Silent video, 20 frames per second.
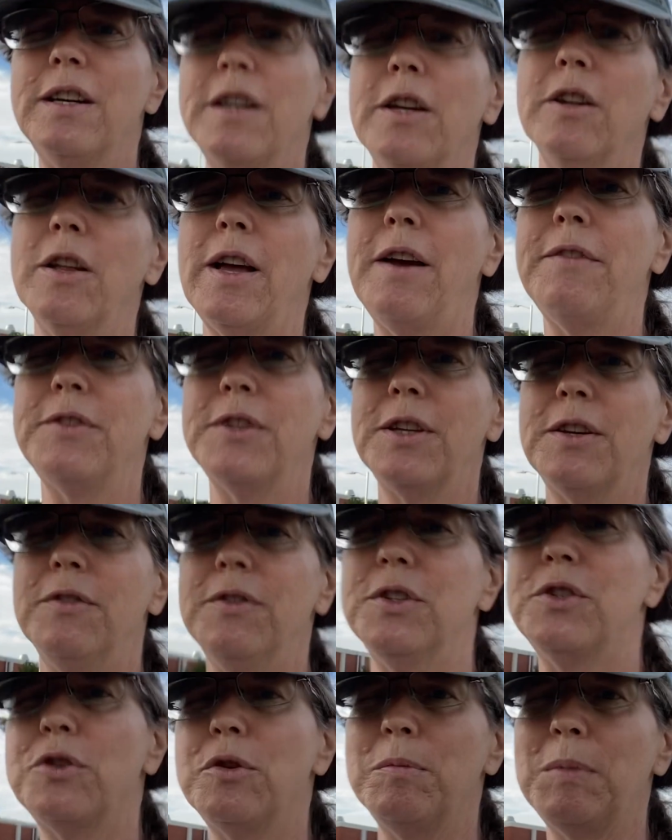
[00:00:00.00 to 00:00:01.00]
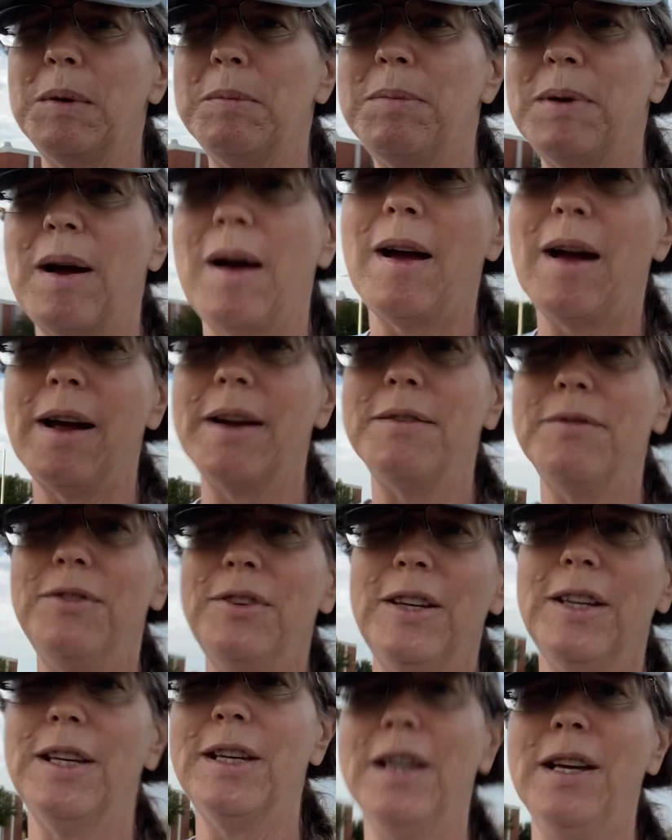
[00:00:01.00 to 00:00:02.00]
He'll have to give it to me by
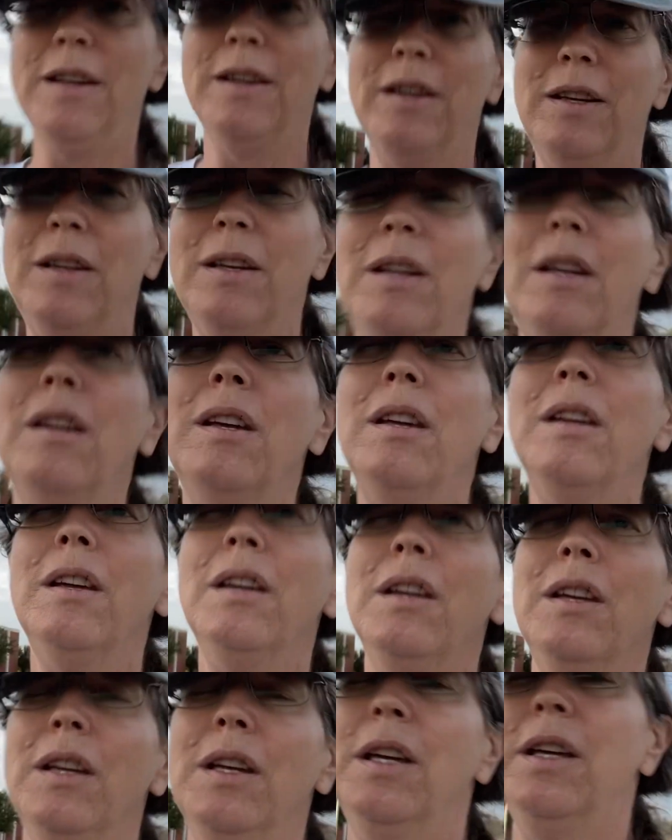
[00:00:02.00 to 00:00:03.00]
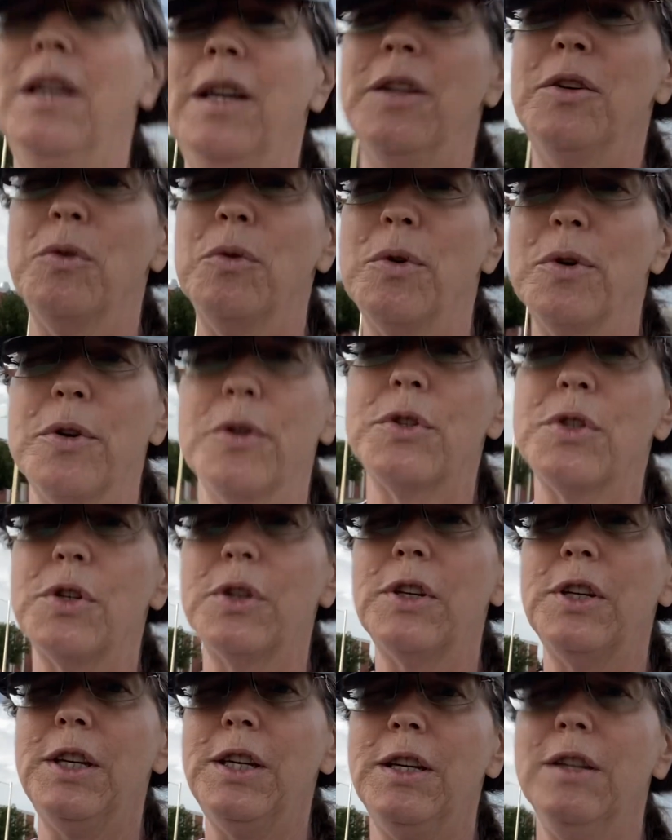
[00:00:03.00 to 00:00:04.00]
IV in order to
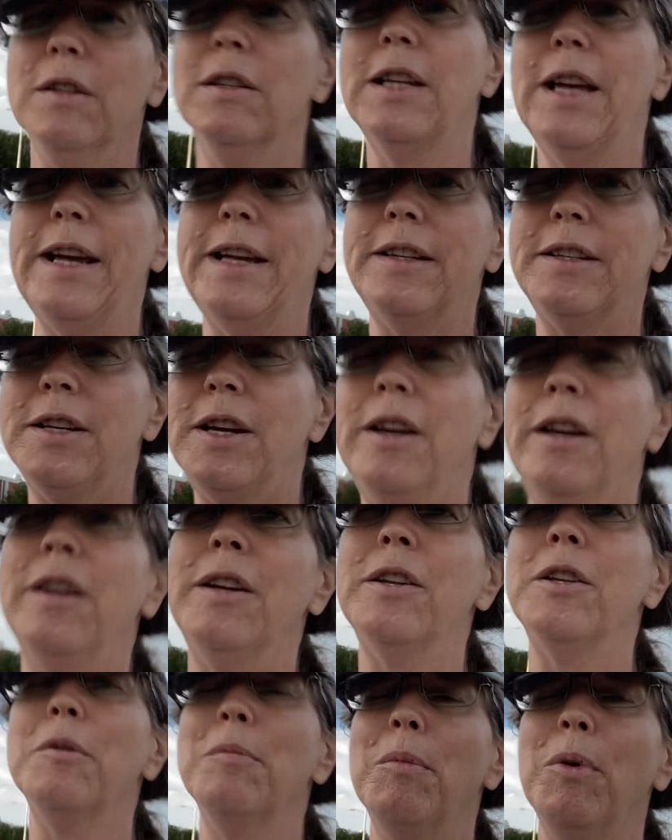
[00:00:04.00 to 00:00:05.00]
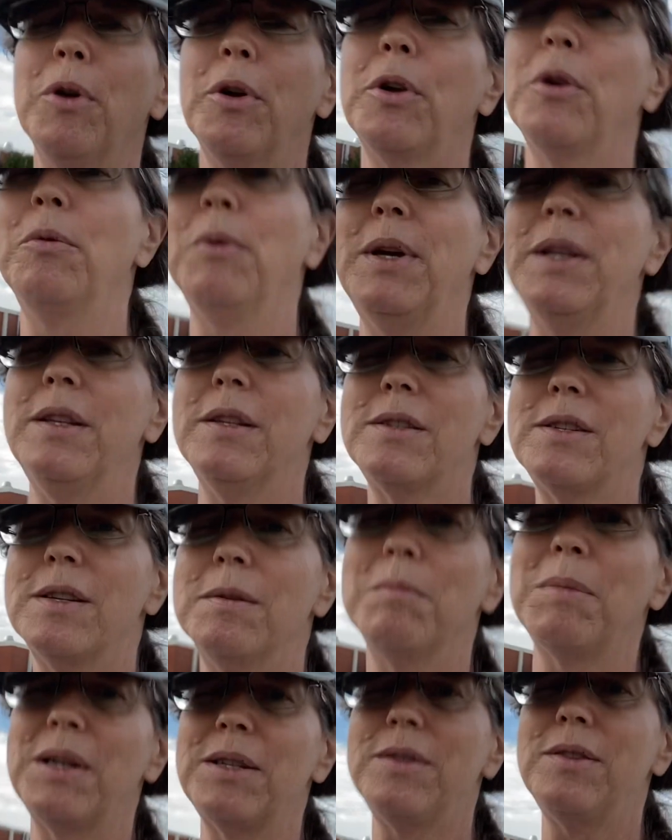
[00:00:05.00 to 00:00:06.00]
chelate the mercury that's in
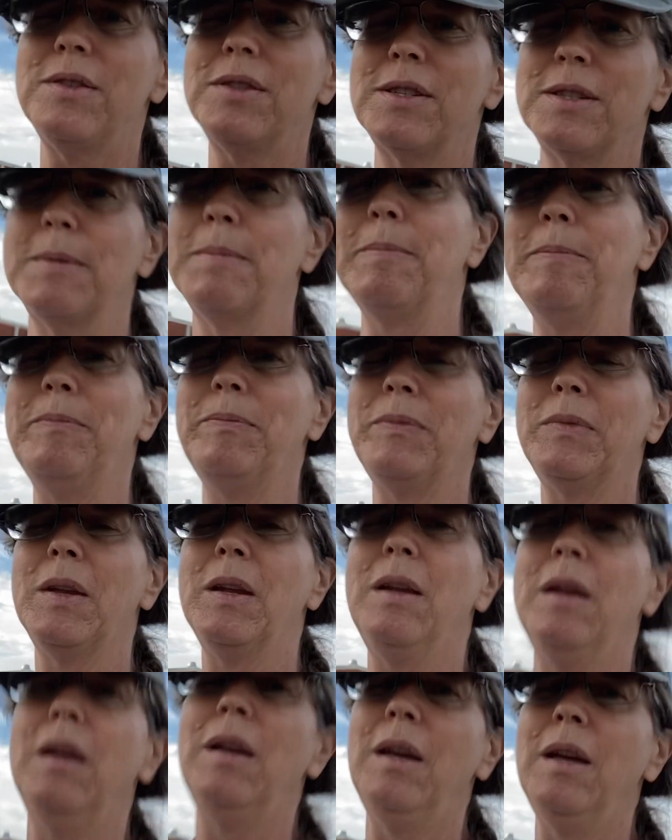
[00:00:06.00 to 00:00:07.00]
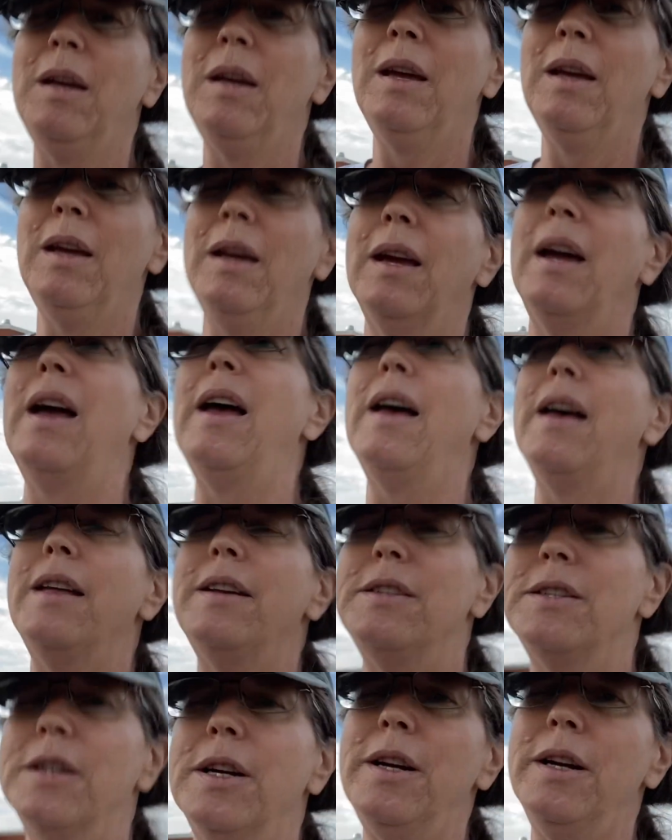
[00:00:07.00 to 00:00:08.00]
my system.
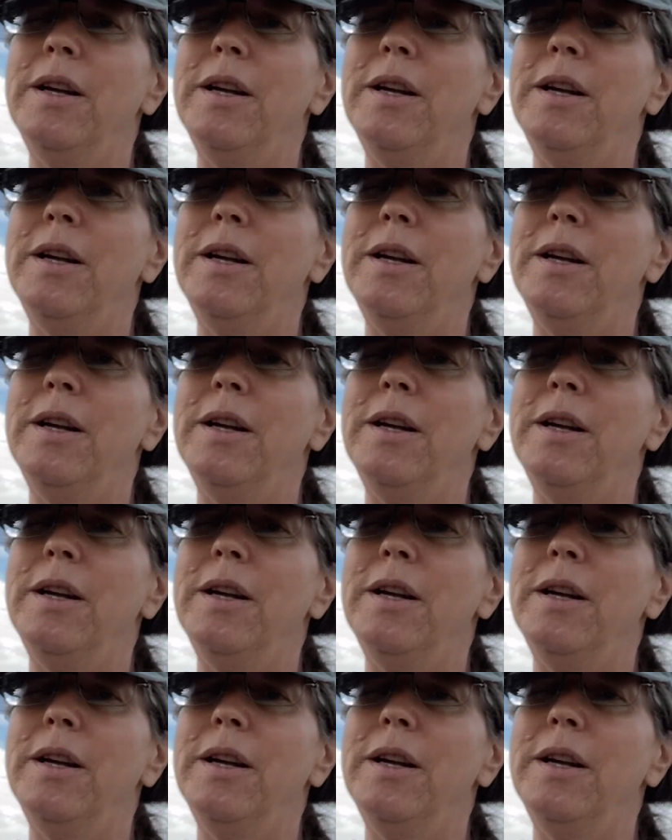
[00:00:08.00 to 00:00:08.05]
And